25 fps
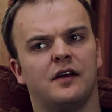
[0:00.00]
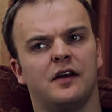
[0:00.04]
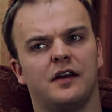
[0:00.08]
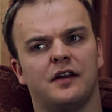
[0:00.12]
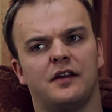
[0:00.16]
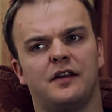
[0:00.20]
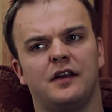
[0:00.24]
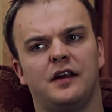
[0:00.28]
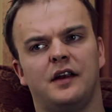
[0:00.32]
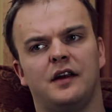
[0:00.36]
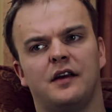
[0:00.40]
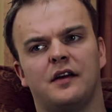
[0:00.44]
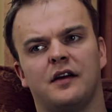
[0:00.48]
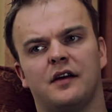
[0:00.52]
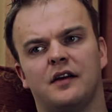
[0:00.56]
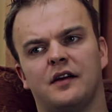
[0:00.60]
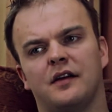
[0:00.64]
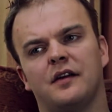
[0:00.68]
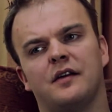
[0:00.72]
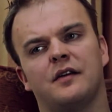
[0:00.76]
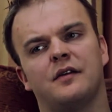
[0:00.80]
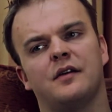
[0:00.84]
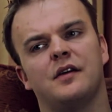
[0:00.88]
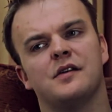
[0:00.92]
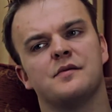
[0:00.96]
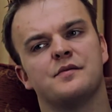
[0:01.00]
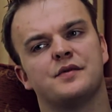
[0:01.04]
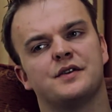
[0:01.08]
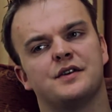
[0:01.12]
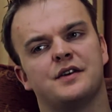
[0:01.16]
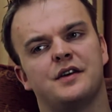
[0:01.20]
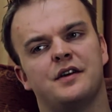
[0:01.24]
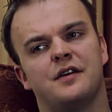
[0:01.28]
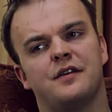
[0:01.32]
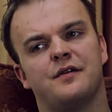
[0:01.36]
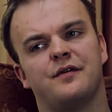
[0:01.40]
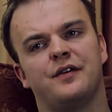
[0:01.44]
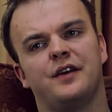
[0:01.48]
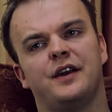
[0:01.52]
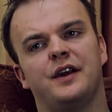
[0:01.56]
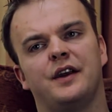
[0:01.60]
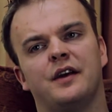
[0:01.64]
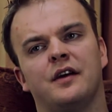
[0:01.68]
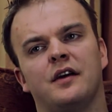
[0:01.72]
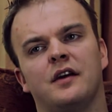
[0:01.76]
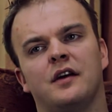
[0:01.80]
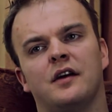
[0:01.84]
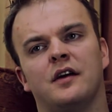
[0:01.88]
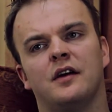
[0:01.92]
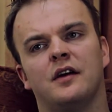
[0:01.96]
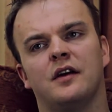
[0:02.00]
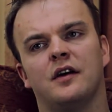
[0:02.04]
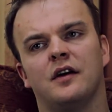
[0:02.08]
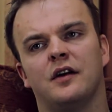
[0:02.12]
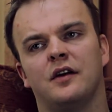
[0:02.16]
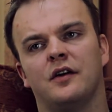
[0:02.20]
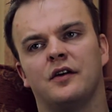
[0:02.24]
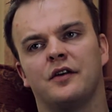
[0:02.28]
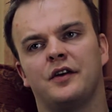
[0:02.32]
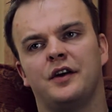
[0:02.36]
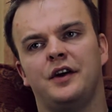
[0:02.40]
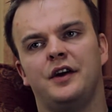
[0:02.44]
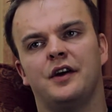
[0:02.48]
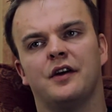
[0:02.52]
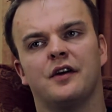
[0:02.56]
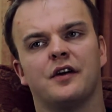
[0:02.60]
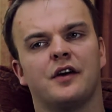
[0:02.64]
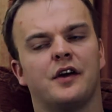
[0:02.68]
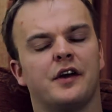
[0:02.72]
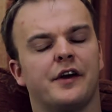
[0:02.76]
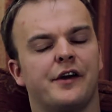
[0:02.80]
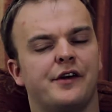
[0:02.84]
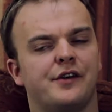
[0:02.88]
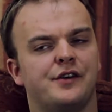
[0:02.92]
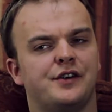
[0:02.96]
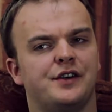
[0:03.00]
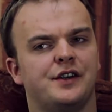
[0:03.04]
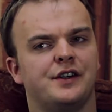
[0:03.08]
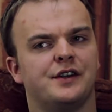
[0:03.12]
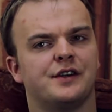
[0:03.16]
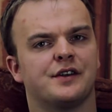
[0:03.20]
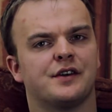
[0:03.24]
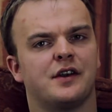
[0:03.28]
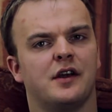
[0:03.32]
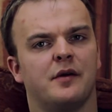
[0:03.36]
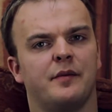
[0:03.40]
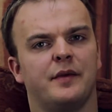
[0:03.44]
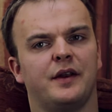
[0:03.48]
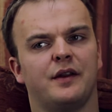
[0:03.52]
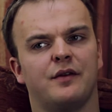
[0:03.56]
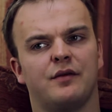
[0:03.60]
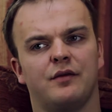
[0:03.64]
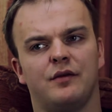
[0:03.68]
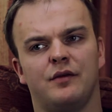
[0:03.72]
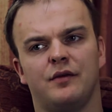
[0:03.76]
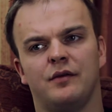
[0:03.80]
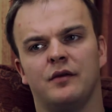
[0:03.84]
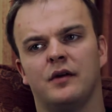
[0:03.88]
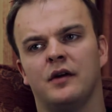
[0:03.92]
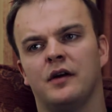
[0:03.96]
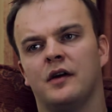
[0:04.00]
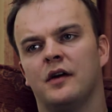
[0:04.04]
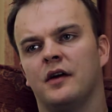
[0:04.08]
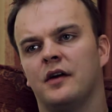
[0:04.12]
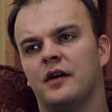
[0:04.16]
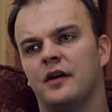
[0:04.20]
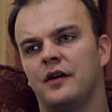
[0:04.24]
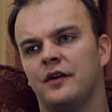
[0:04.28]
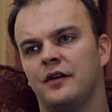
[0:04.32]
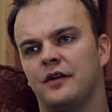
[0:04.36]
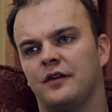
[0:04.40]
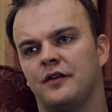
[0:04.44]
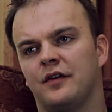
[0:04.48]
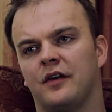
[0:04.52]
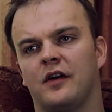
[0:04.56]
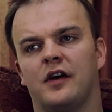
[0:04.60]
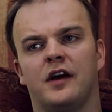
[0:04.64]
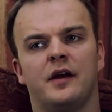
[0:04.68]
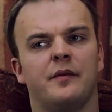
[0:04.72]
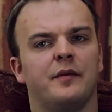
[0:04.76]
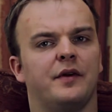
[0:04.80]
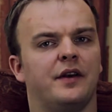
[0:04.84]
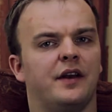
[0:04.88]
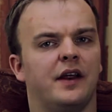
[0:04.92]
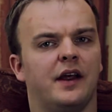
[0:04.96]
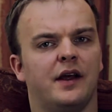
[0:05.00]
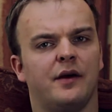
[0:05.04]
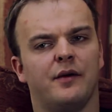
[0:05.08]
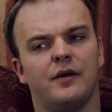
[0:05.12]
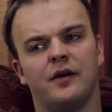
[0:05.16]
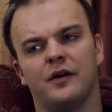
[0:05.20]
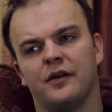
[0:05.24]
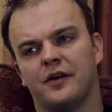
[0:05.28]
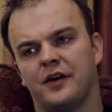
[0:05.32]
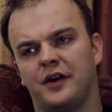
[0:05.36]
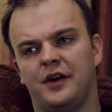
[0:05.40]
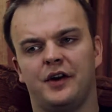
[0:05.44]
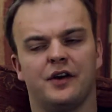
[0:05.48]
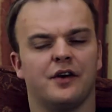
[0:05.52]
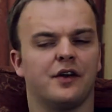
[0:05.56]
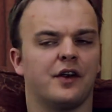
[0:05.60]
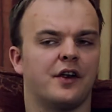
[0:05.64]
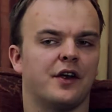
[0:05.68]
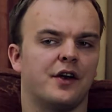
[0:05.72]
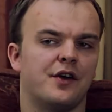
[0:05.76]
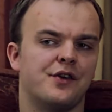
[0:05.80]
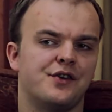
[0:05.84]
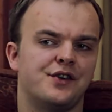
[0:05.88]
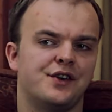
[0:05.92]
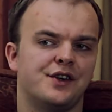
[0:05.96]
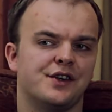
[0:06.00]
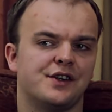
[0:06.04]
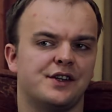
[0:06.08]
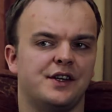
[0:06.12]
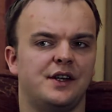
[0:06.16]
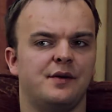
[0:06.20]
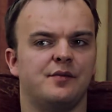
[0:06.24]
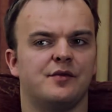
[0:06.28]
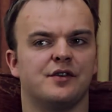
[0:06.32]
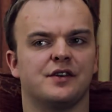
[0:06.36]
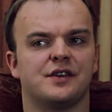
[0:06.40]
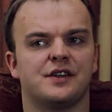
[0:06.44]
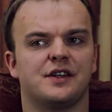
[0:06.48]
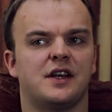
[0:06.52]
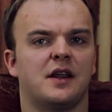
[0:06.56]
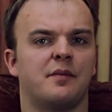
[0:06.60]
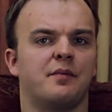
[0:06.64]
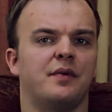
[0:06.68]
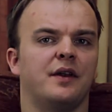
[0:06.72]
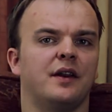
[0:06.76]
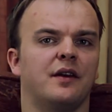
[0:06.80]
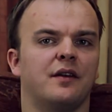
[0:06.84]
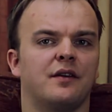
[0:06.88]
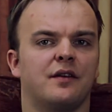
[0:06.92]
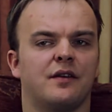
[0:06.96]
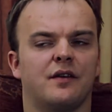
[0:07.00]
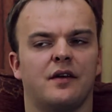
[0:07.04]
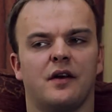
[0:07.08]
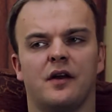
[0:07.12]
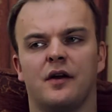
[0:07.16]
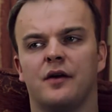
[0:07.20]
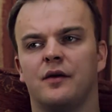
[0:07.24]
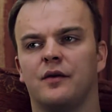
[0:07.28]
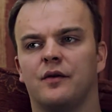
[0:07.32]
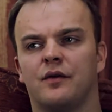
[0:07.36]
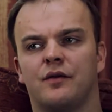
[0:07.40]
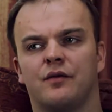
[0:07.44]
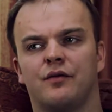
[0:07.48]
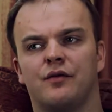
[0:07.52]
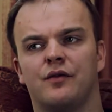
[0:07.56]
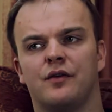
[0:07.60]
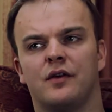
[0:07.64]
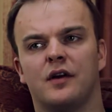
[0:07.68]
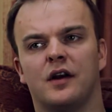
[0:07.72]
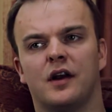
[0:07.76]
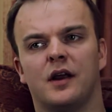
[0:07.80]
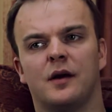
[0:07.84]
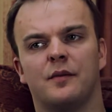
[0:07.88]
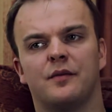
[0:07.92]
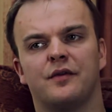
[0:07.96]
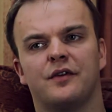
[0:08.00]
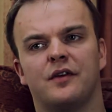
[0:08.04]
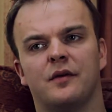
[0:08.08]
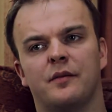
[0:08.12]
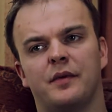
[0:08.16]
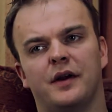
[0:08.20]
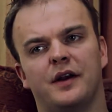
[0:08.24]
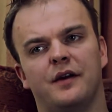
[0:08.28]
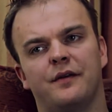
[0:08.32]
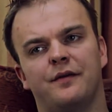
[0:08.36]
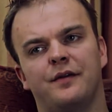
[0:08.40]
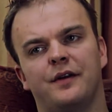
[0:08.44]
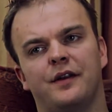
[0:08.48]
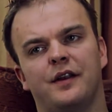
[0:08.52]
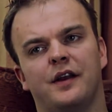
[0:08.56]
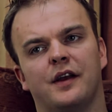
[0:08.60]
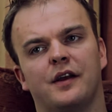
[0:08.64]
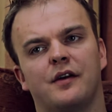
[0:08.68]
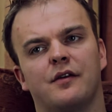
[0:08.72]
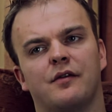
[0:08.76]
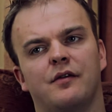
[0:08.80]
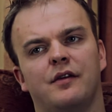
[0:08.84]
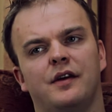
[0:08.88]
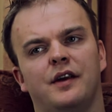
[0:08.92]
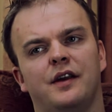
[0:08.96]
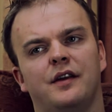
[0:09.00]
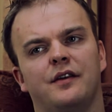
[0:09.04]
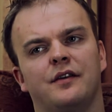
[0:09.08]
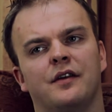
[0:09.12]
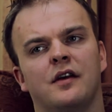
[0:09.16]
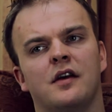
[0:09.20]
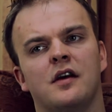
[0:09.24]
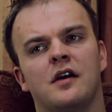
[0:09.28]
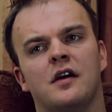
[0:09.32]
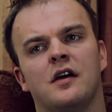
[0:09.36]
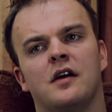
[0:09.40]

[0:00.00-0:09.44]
I think observing a lot of young coaches coming through at the time and how a lot of young coaches seem to stepping stone through clubs to benefit their careers,